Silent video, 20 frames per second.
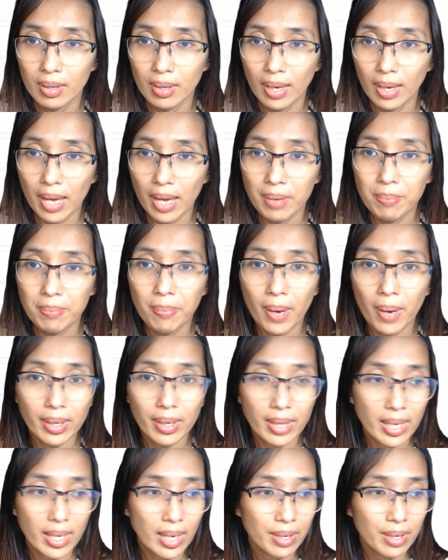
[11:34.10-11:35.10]
and mark
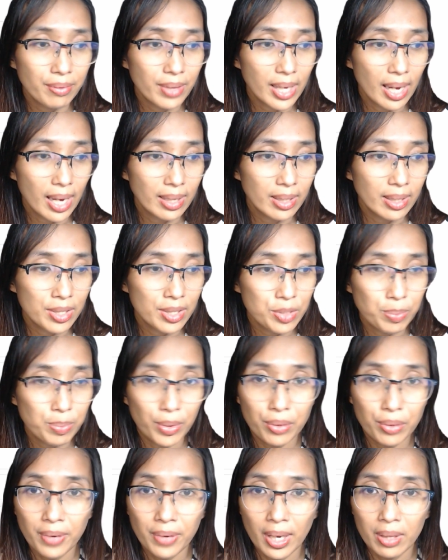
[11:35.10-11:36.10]
the end of the candidate's
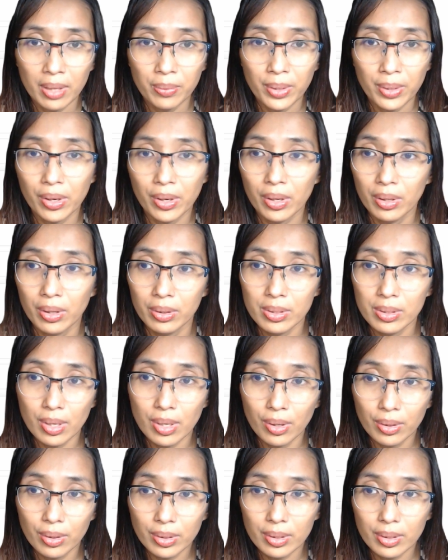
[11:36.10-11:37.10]
profile with a close
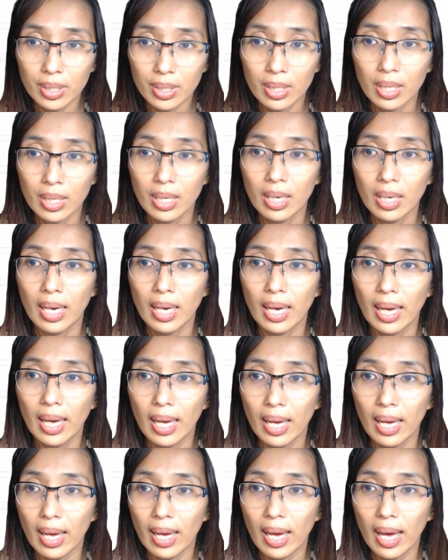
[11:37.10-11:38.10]
quote.
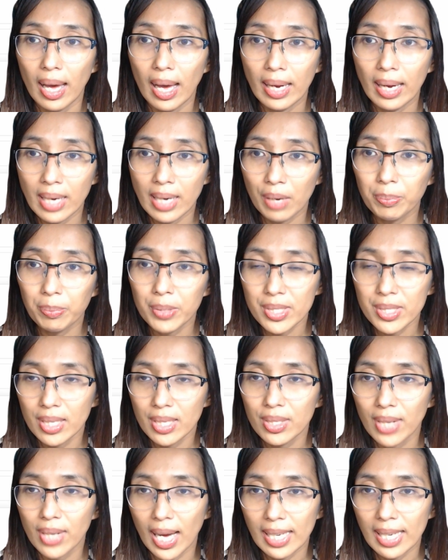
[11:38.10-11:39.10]
I now
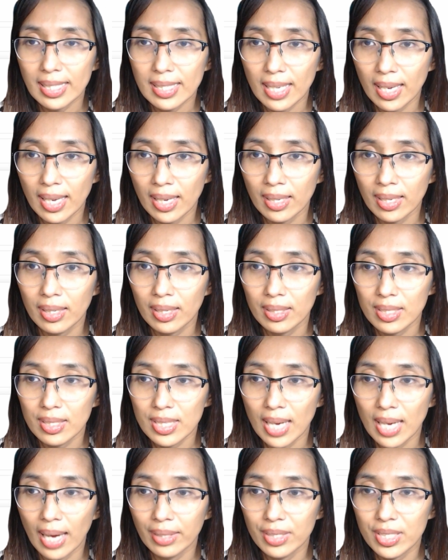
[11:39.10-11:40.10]
proceed to asking
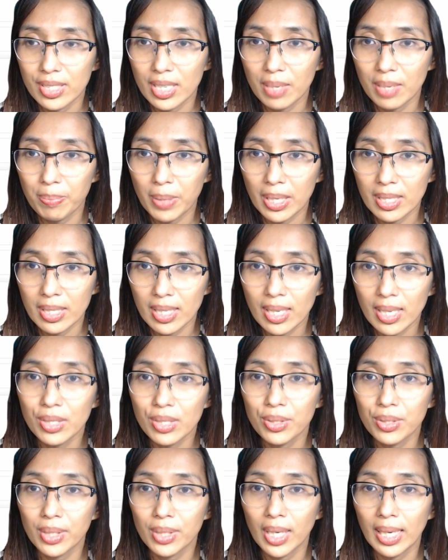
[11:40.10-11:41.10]
ChatGPT
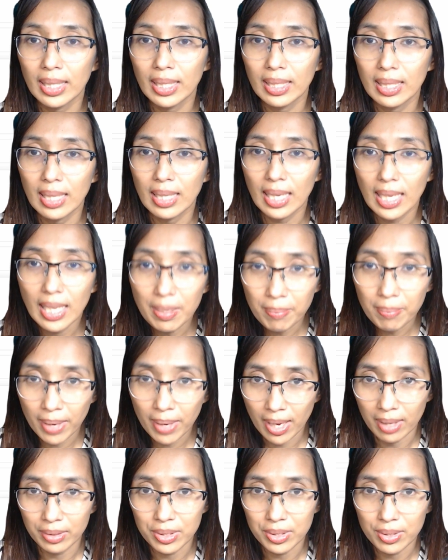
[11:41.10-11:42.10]
to write an
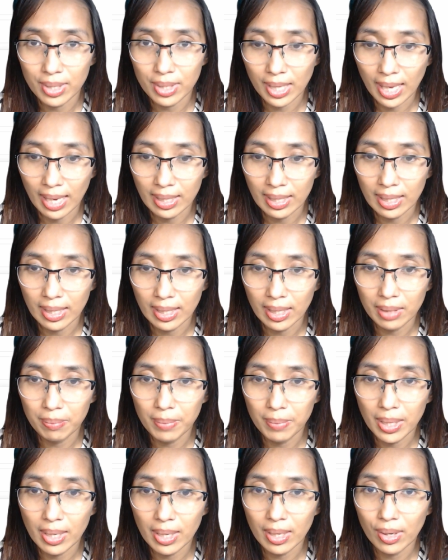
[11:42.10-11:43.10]
email to the candidate,
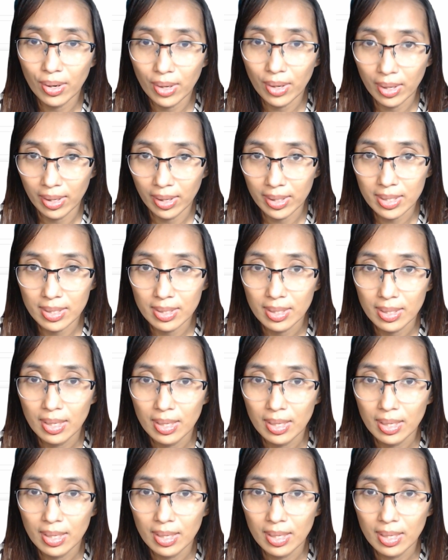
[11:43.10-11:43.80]
because